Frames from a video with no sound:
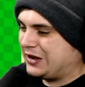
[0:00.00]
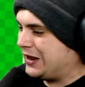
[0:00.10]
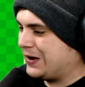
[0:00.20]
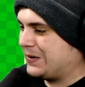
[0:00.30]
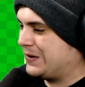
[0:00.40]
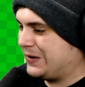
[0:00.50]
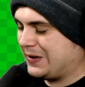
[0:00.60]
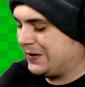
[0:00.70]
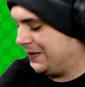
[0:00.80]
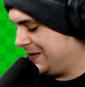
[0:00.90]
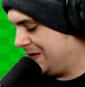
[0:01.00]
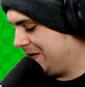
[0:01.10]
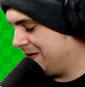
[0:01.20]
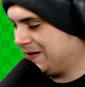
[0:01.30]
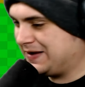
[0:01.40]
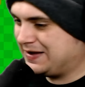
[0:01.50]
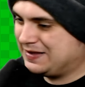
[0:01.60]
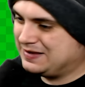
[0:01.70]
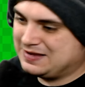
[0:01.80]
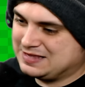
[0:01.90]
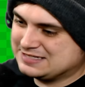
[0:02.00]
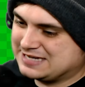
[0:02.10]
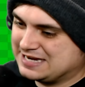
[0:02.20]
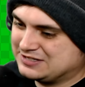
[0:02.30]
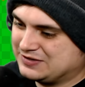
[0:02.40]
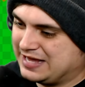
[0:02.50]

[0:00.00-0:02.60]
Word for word: No, let's not do